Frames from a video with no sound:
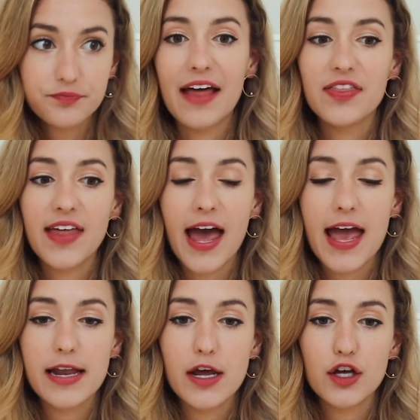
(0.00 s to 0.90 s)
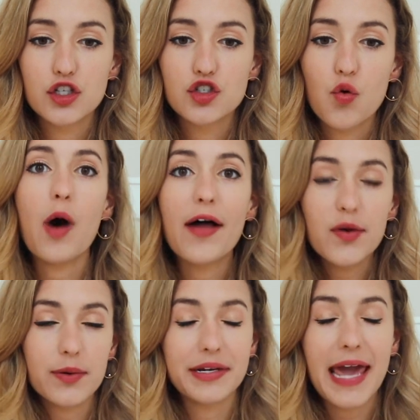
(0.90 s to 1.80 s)
And then, so while they
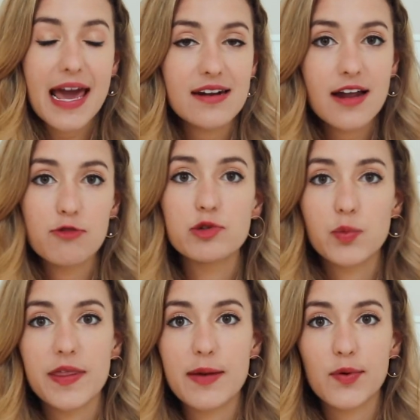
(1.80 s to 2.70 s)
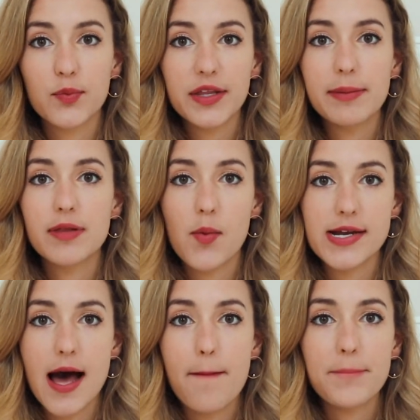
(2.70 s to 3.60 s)
were in Canada was when they were really
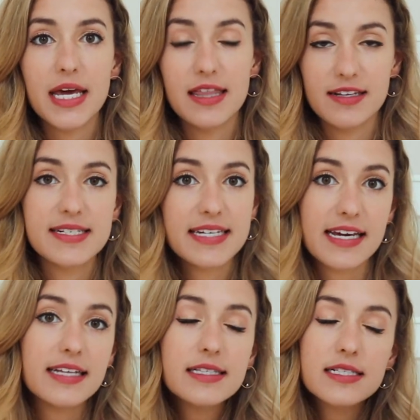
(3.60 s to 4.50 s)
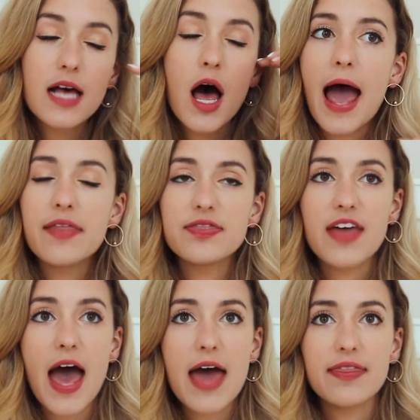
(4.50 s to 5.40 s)
blowing up in the States. And
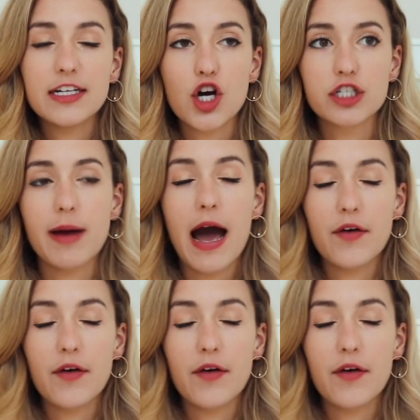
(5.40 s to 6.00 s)
then they talked about